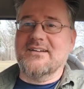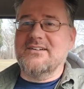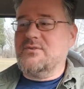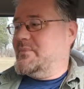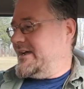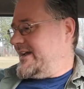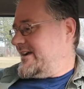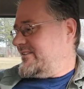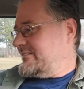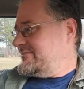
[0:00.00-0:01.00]
Get your butt
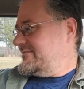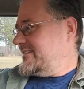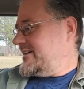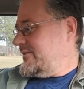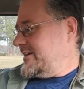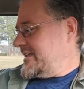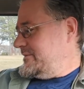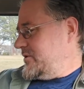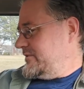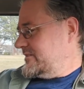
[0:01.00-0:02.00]
out of the... Come on,
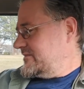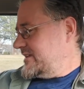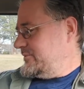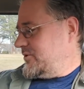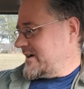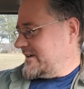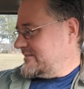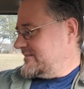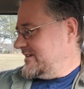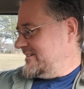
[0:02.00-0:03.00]
keep moving. Keep walking.